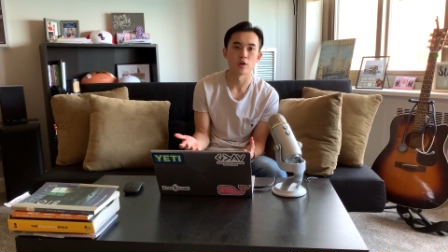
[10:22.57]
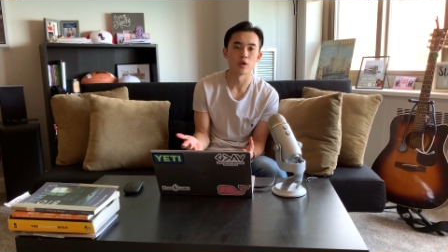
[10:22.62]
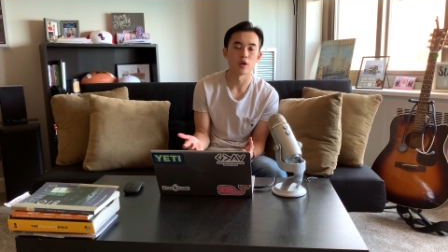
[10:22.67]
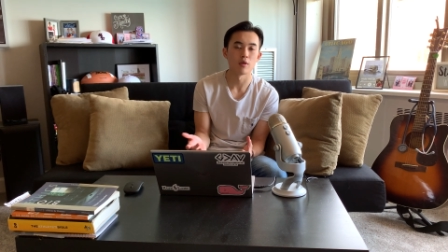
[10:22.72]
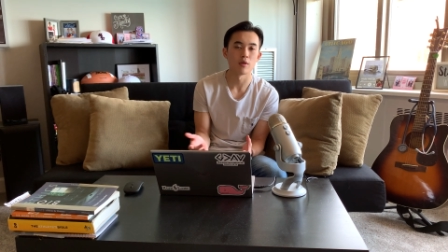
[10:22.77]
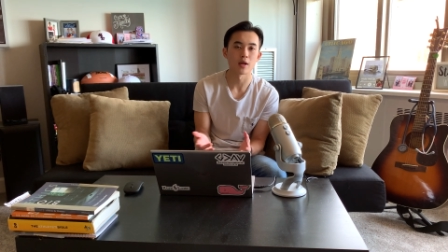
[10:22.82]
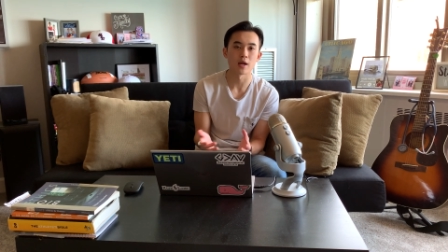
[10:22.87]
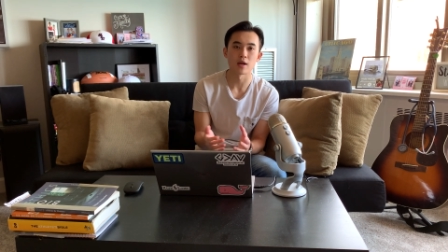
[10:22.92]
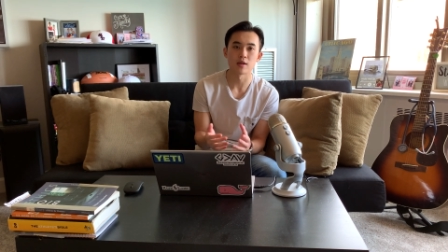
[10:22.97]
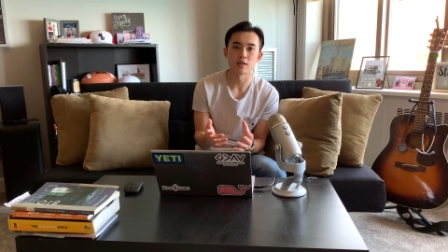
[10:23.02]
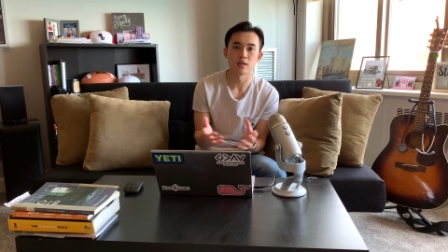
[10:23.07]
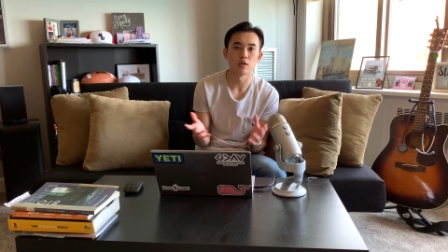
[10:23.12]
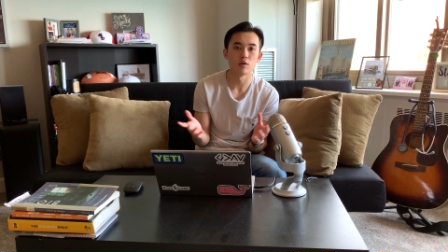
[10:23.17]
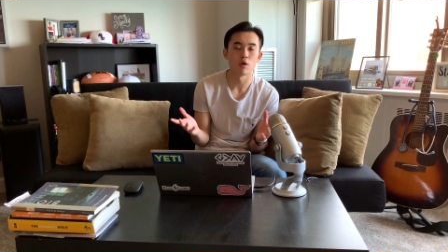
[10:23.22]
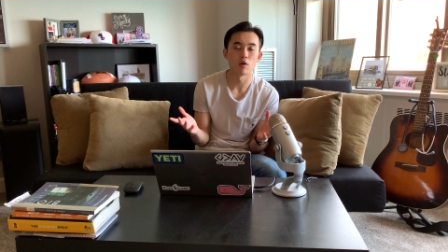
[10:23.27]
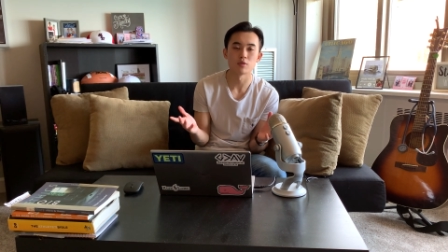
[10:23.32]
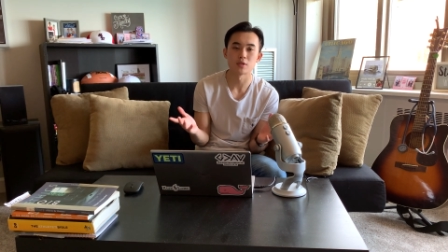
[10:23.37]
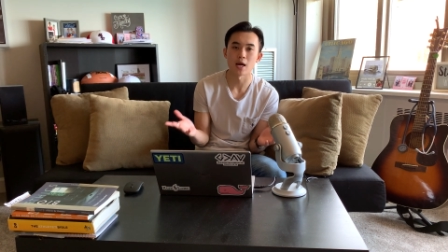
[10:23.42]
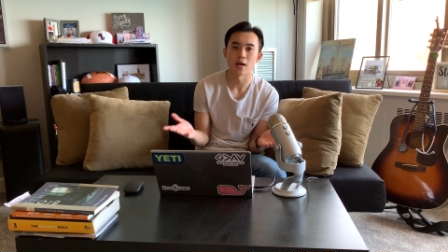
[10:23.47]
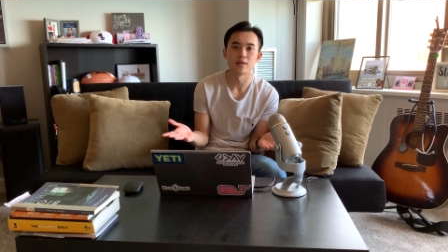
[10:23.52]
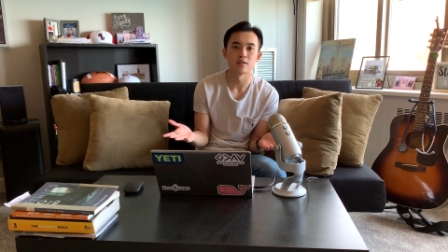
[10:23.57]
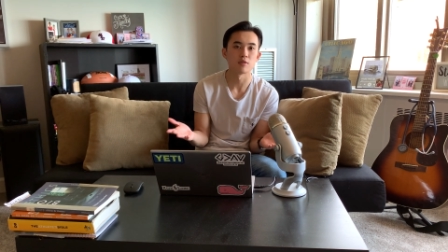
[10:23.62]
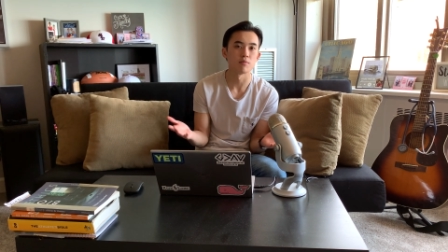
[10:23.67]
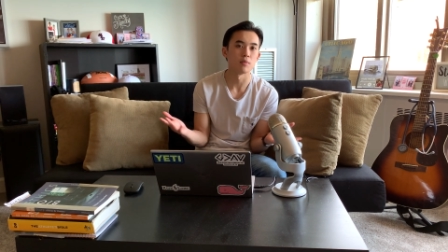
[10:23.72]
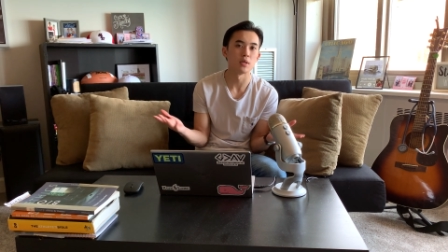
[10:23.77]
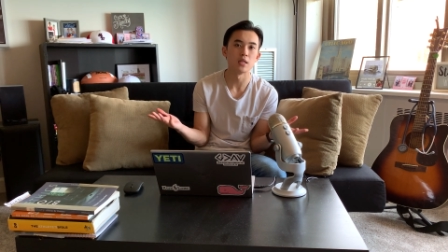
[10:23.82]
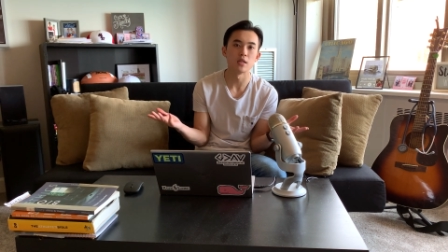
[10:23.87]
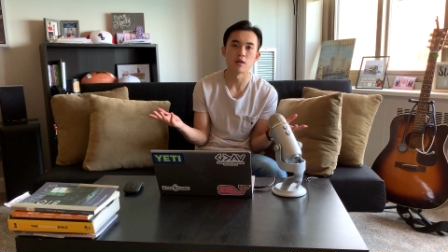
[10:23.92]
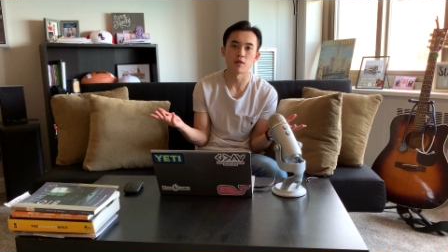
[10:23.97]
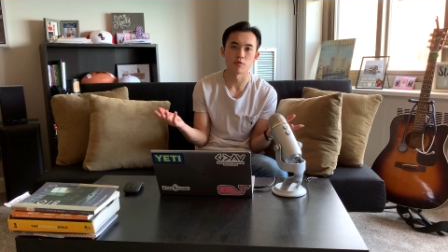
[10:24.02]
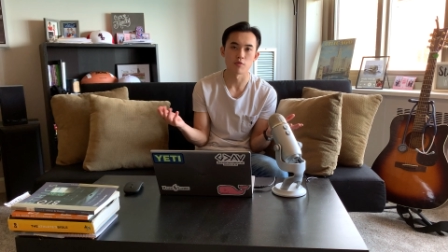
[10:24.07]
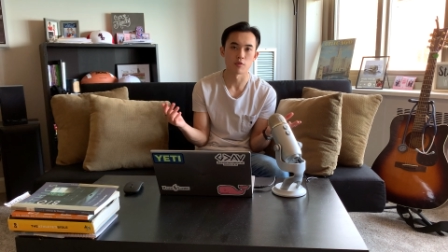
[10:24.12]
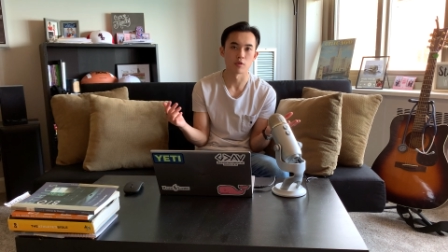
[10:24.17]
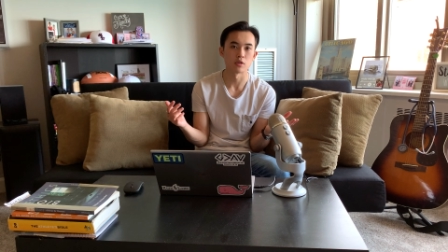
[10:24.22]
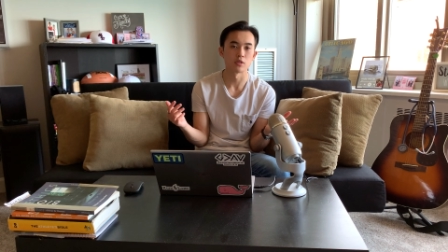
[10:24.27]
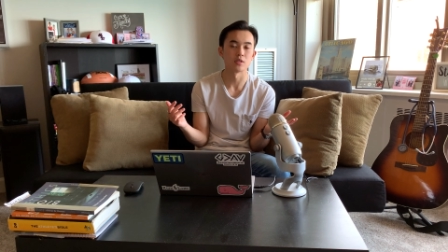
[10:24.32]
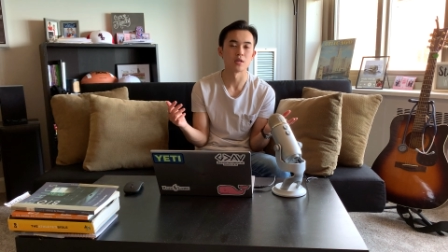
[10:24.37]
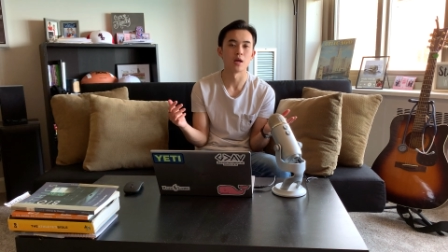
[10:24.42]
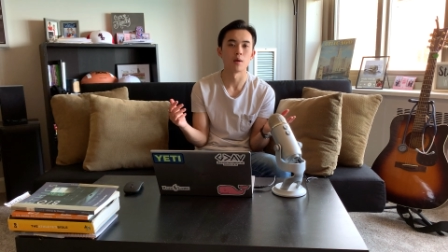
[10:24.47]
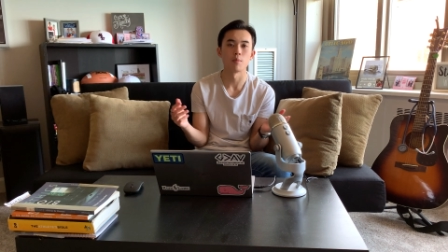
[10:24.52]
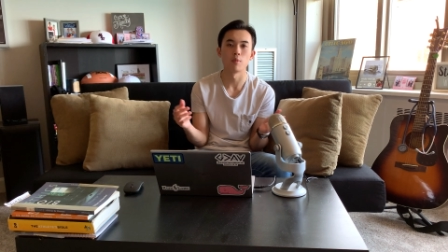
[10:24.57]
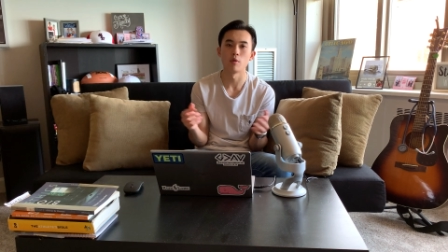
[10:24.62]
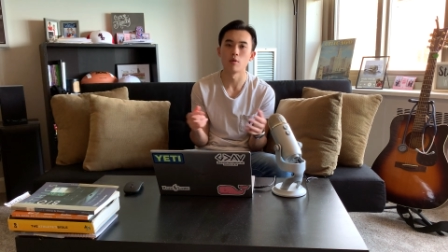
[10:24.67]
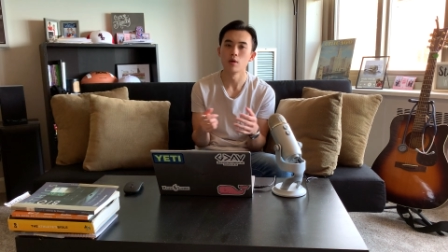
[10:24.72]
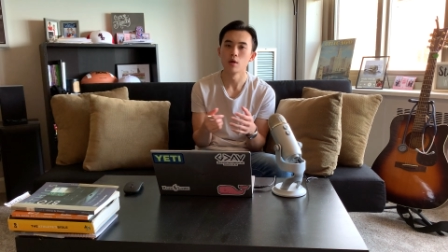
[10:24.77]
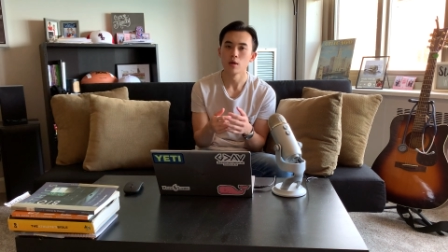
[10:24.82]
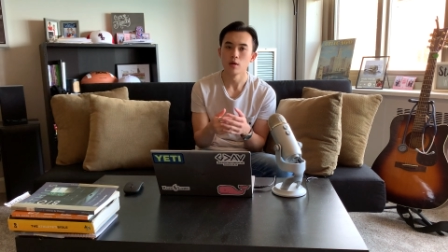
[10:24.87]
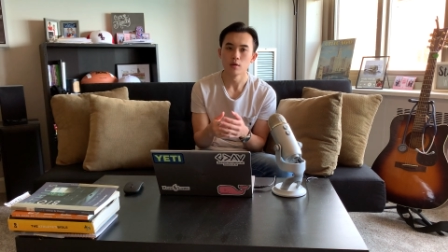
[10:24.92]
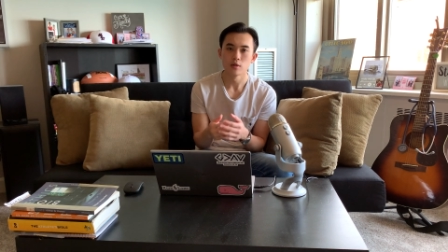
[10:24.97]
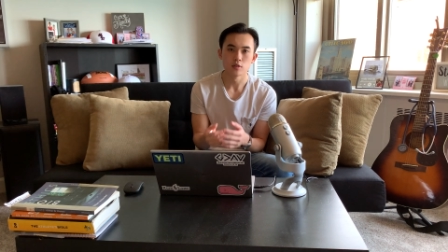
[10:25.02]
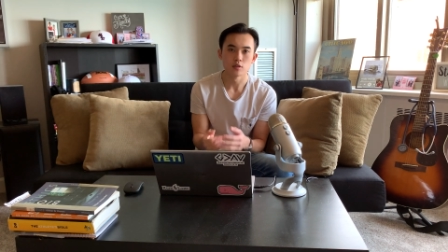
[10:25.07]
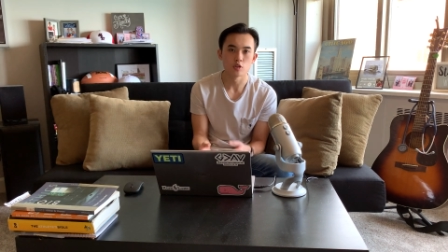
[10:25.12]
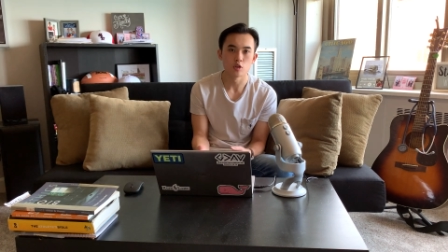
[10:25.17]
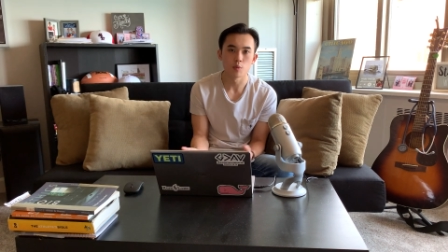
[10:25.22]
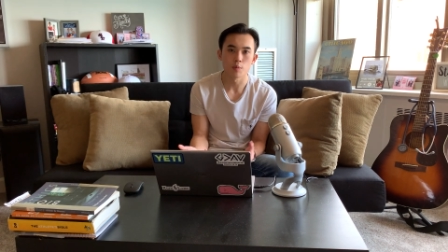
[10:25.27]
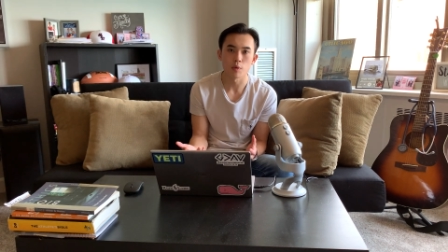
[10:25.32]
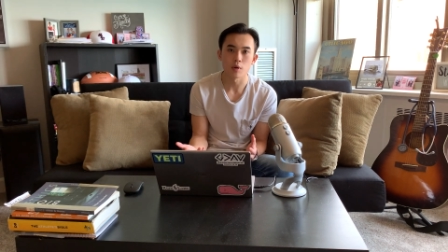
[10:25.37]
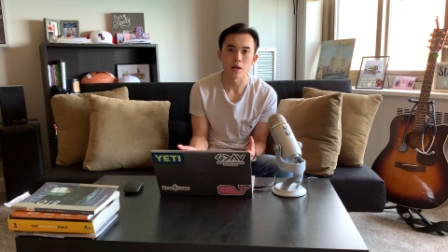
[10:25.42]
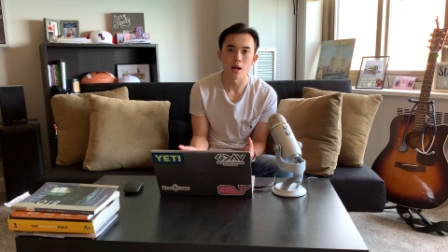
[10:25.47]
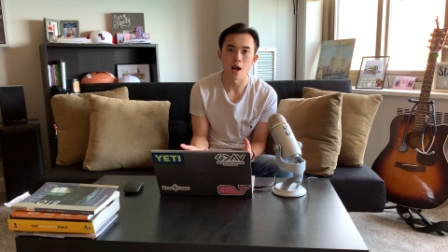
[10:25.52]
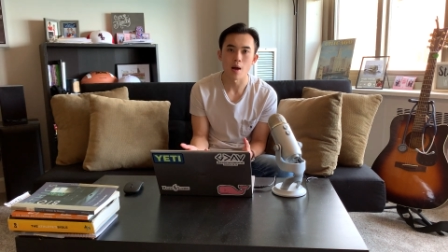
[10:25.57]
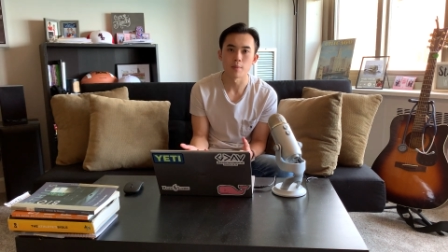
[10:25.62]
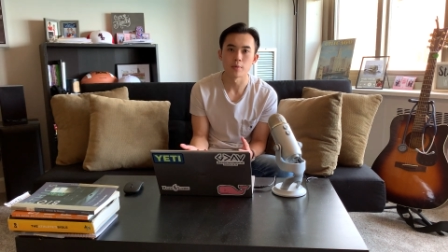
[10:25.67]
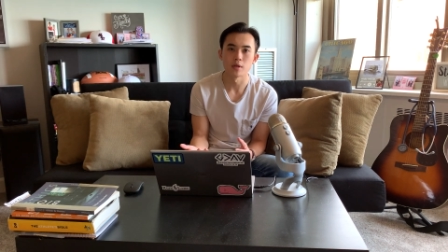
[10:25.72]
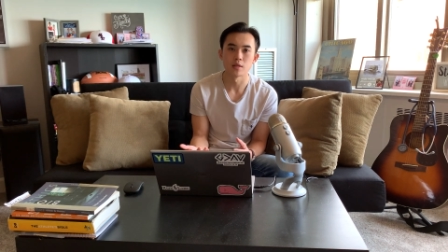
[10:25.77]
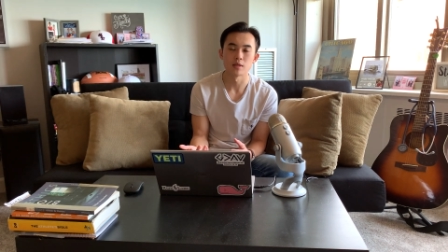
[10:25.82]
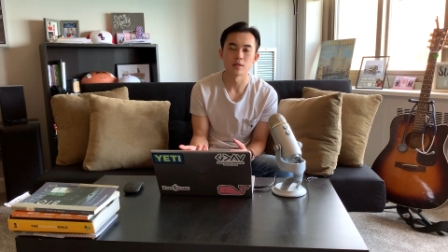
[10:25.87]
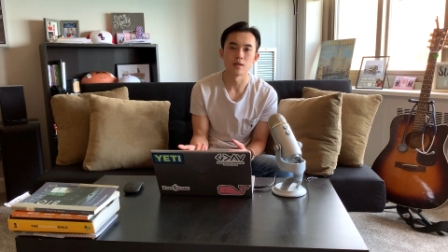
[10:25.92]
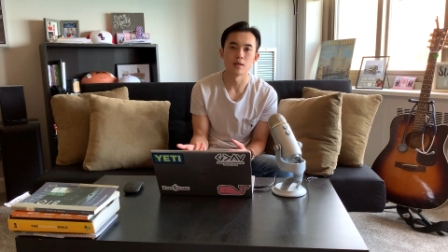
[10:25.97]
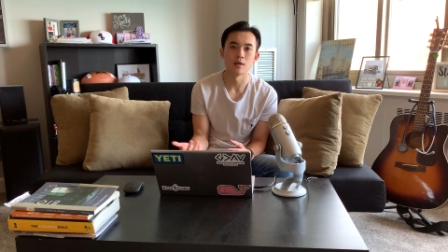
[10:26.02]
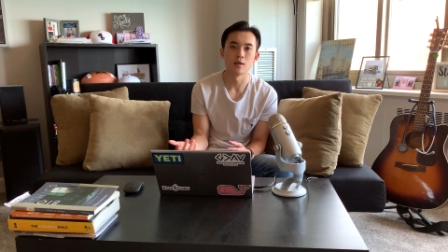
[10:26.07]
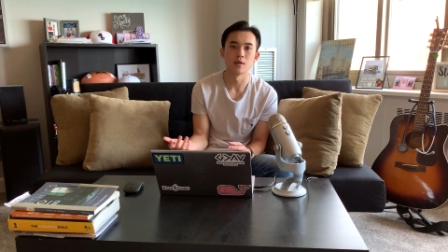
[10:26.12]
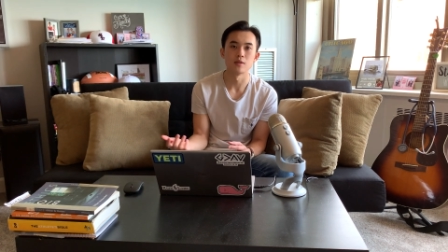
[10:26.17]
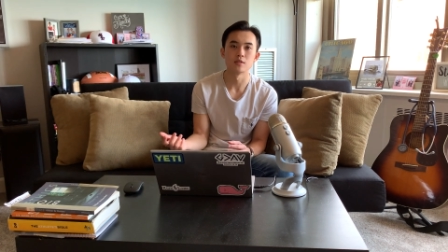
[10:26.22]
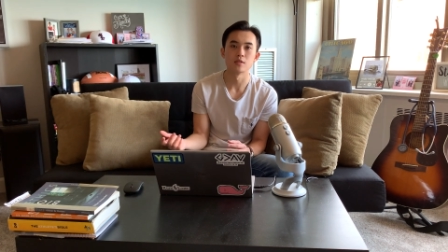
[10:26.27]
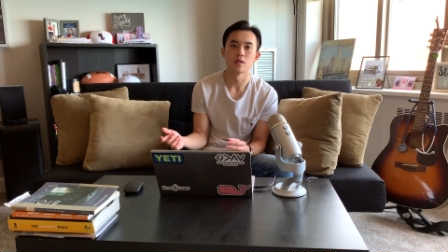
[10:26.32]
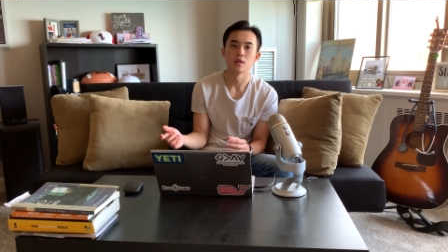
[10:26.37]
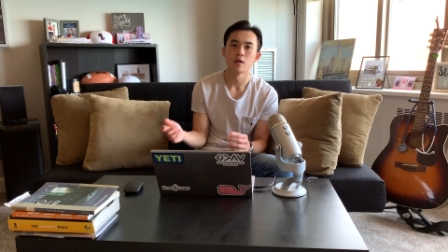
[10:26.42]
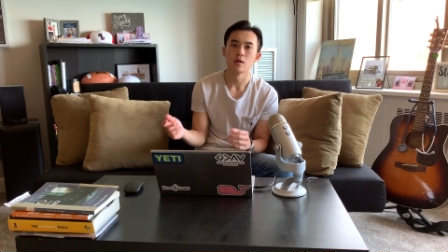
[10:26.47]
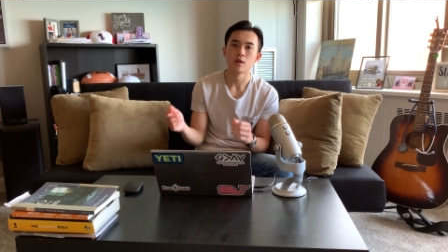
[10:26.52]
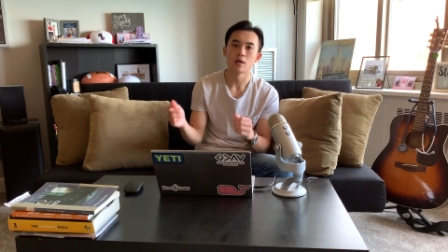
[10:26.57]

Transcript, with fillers: You know, like acute otitis media, for example super competent kids